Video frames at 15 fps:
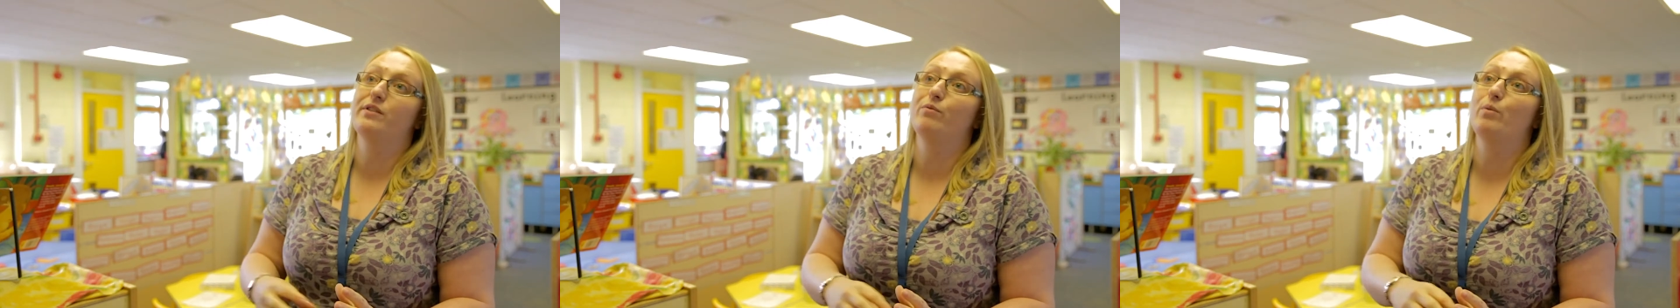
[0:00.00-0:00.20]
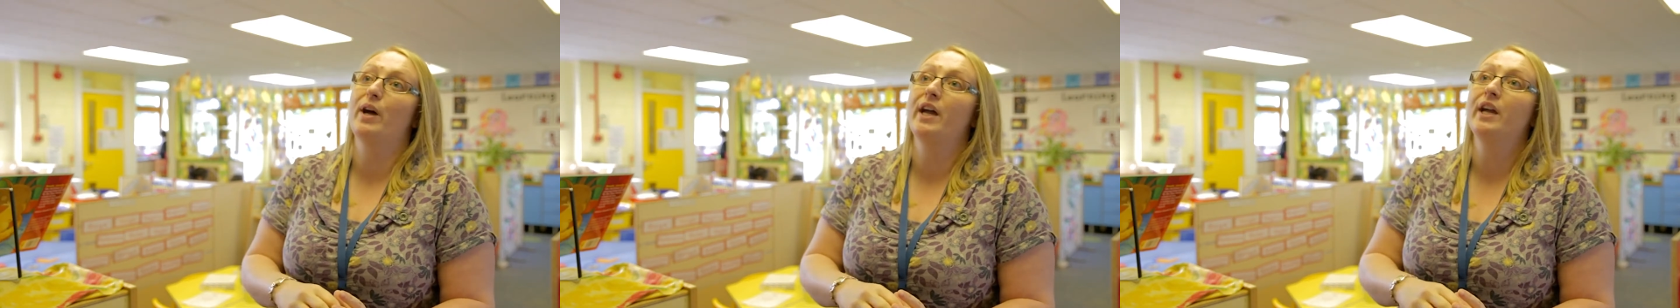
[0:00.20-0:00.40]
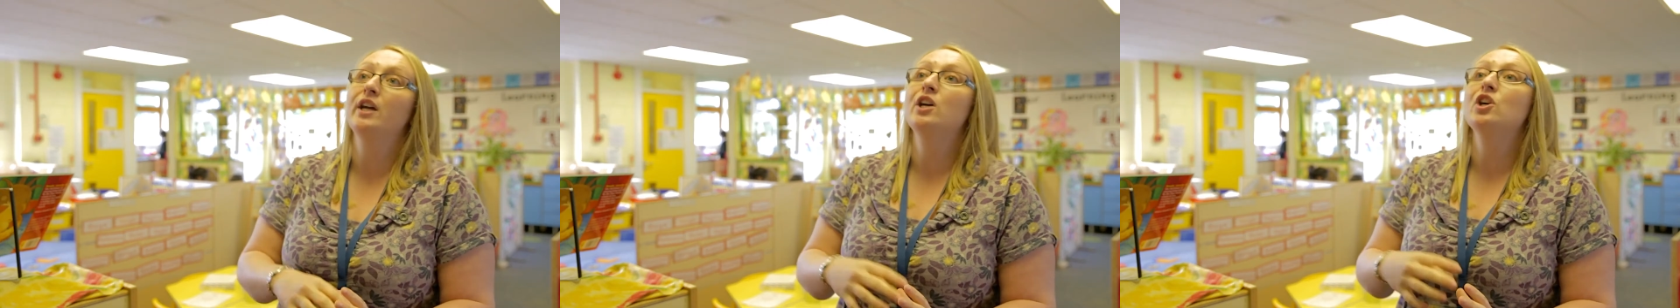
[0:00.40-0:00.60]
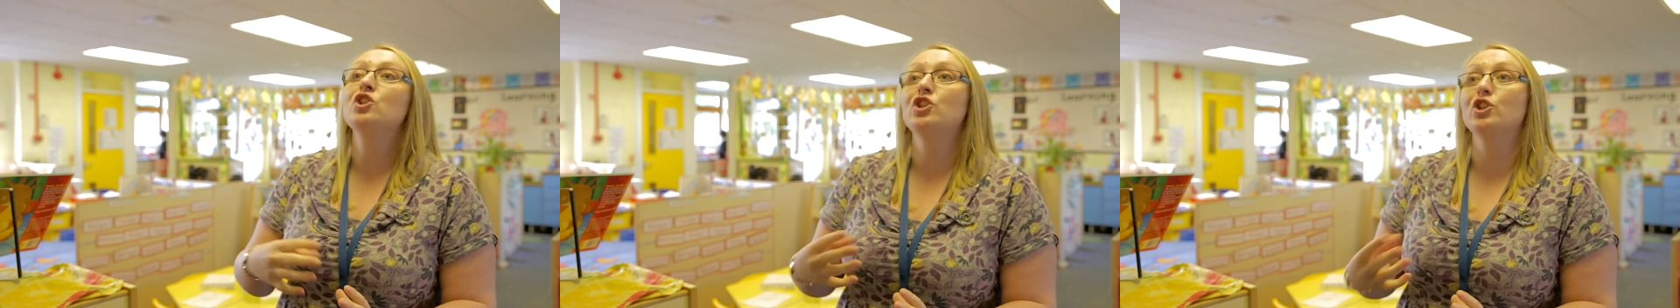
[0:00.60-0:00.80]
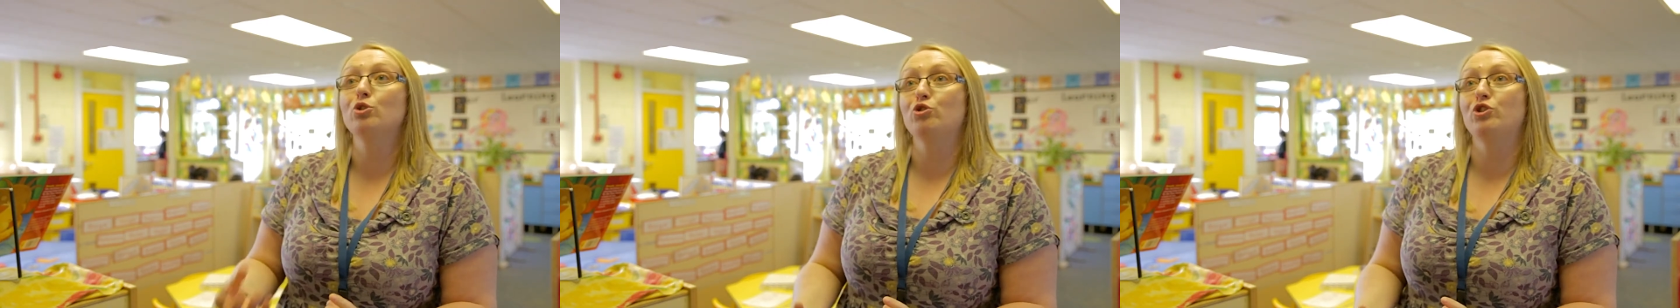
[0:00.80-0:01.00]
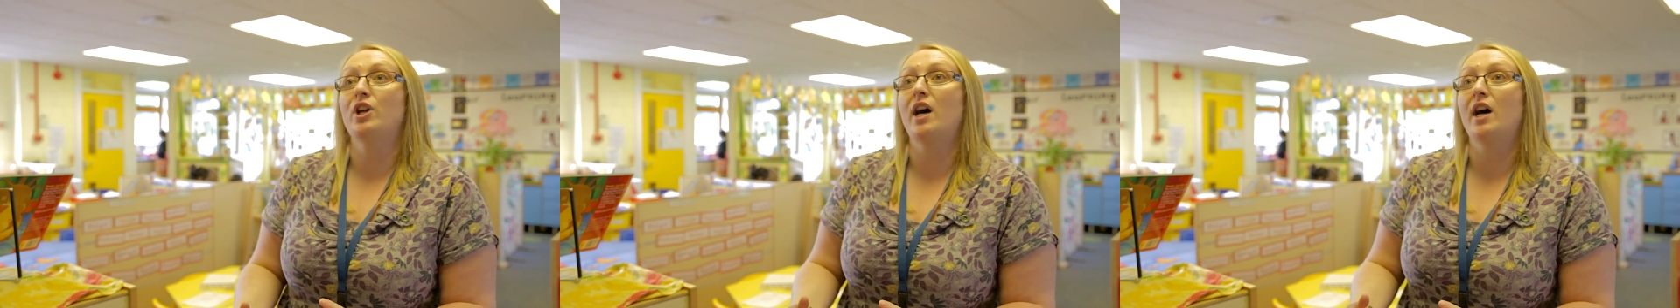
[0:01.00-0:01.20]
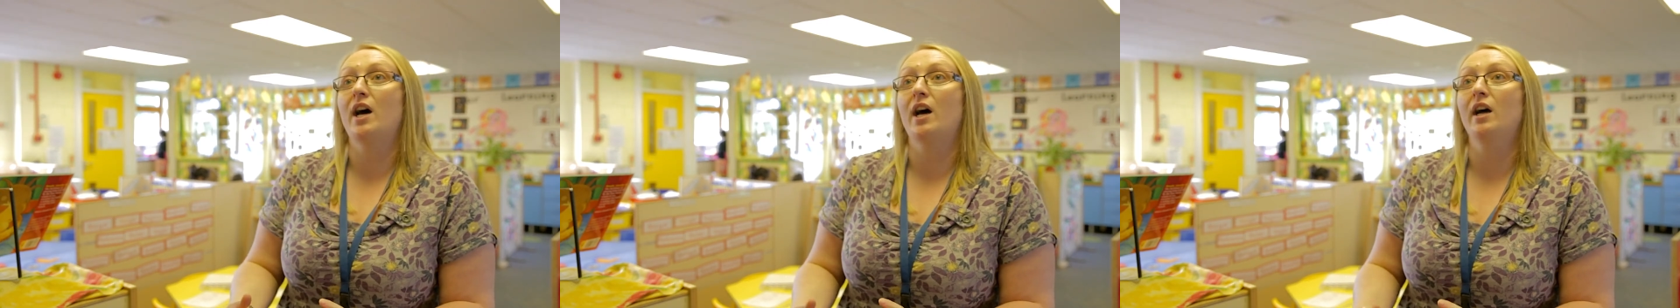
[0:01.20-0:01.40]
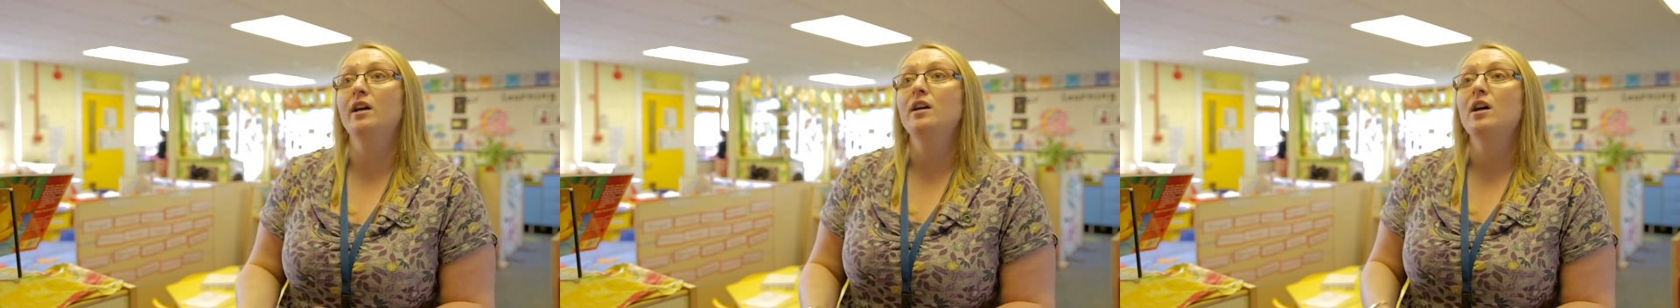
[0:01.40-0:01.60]
of where children
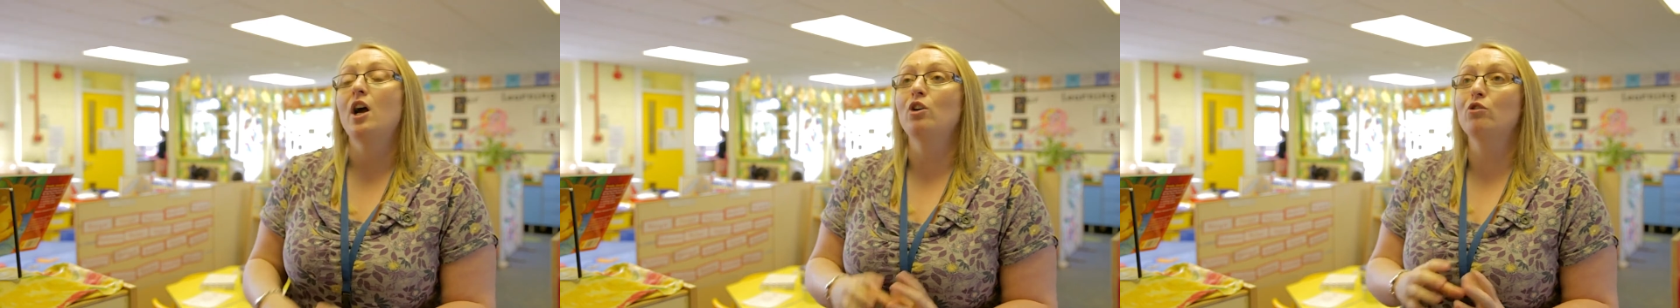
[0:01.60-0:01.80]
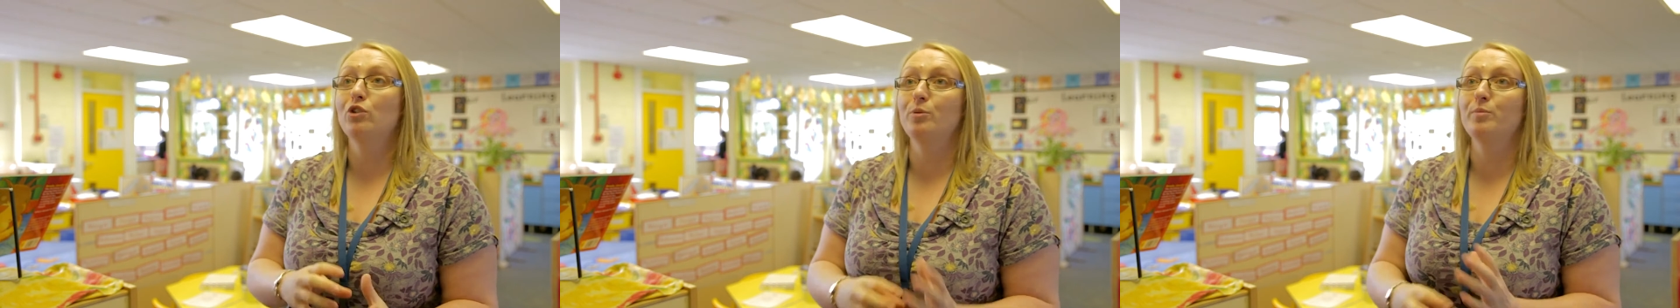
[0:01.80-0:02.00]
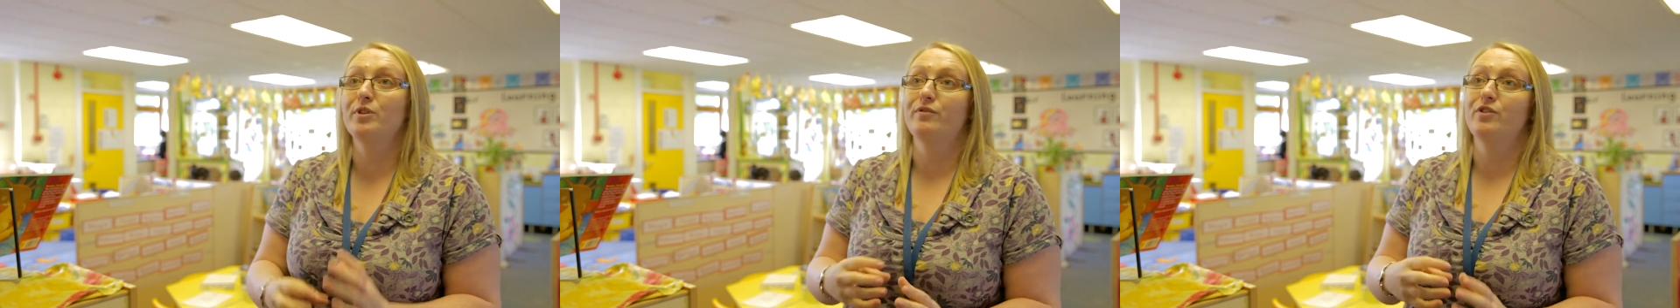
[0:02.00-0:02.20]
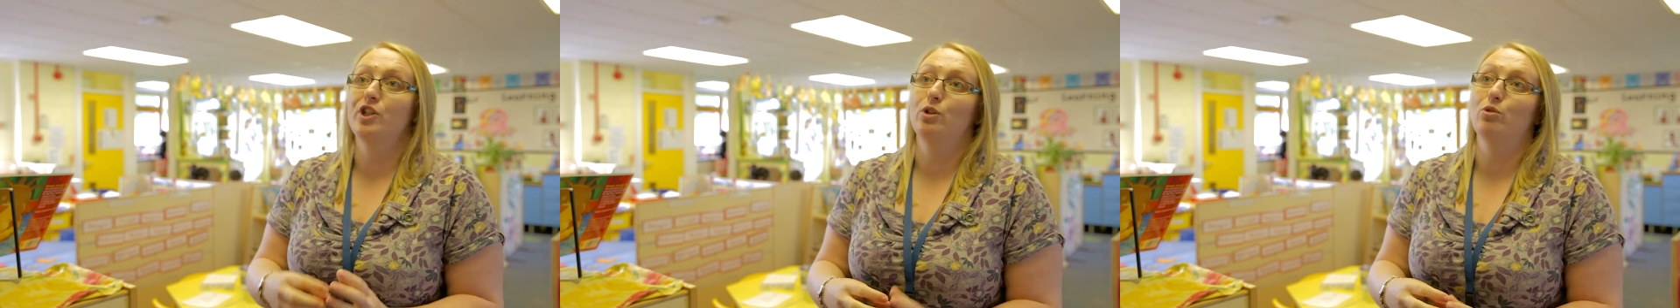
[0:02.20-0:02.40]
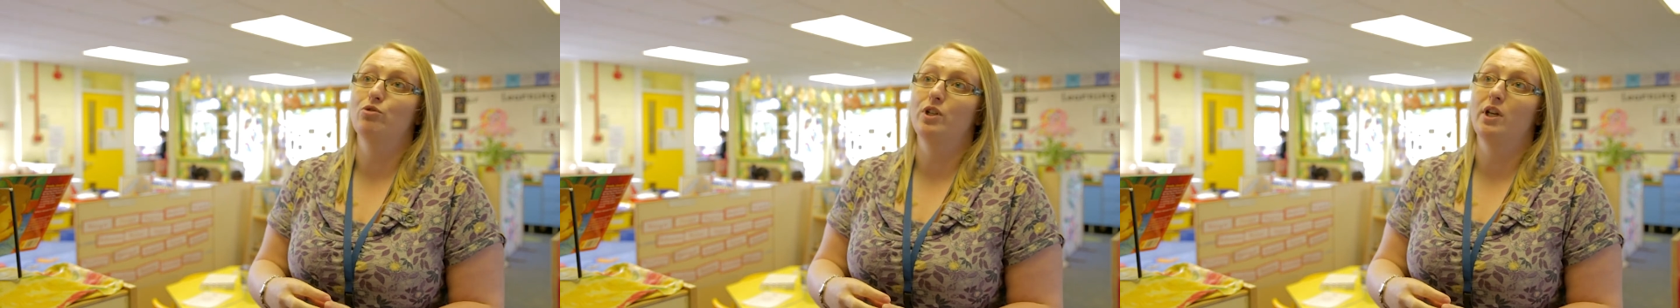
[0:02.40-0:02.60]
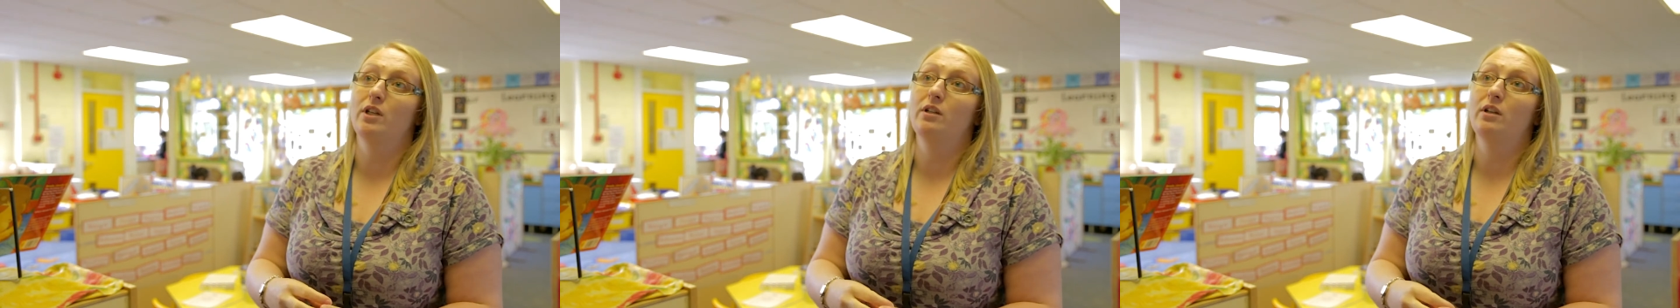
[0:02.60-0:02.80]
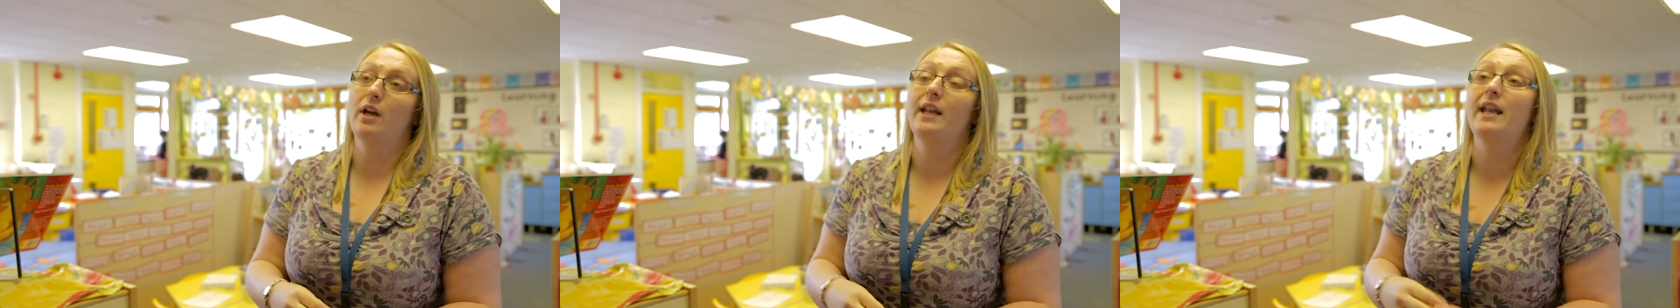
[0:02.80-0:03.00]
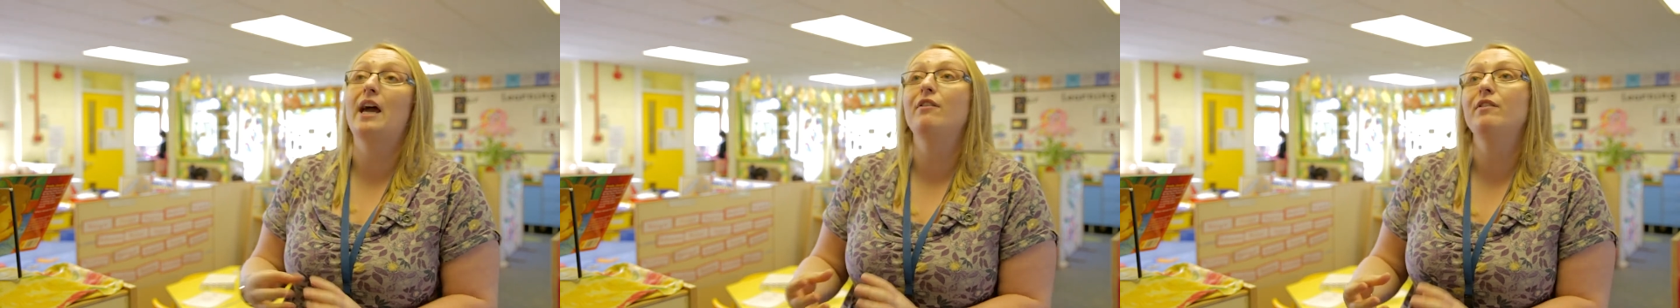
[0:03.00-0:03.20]
are and groups of children
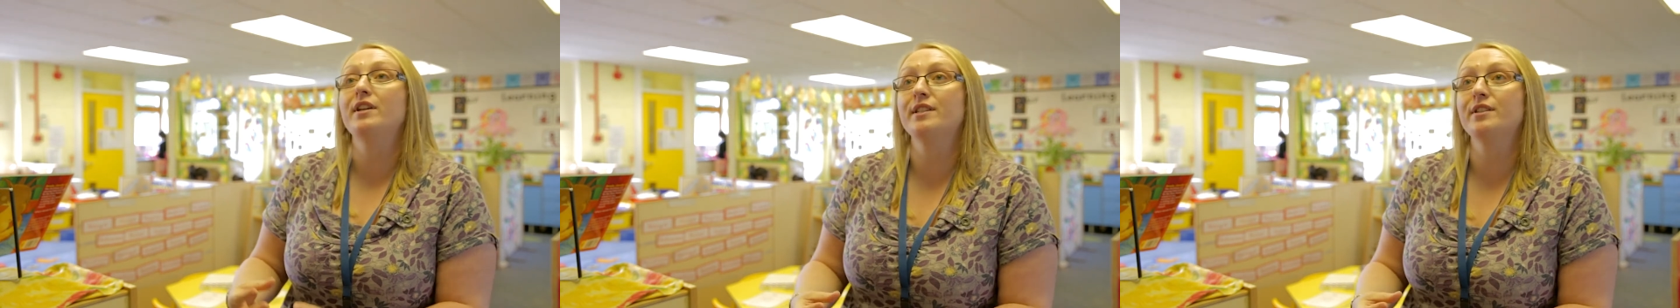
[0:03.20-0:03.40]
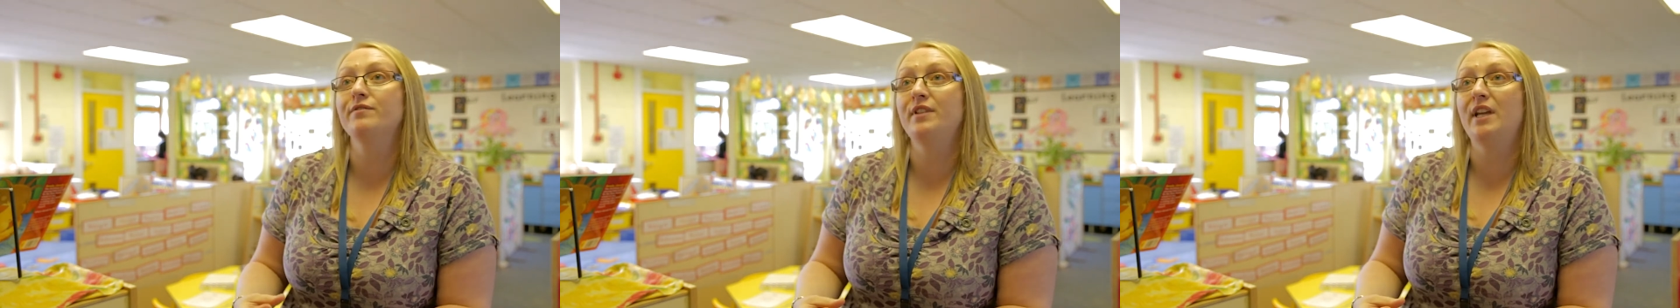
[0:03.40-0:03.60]
and areas of